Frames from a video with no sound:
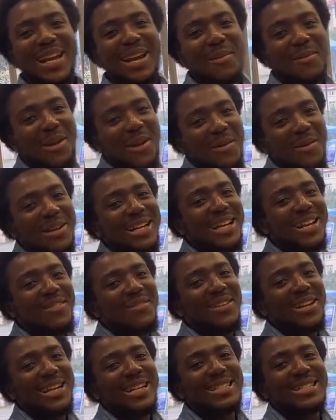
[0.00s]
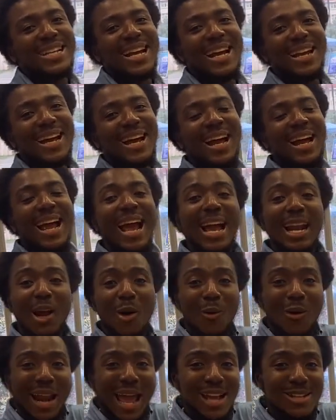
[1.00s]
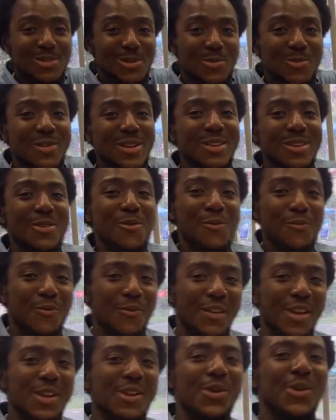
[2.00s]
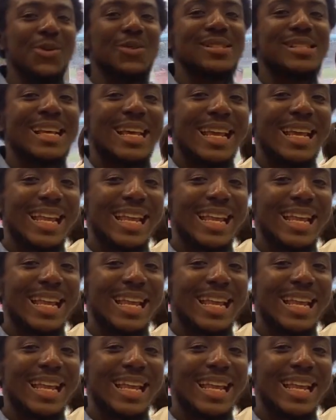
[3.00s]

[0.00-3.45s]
and I'm currently living in China, and I would like to bring you videos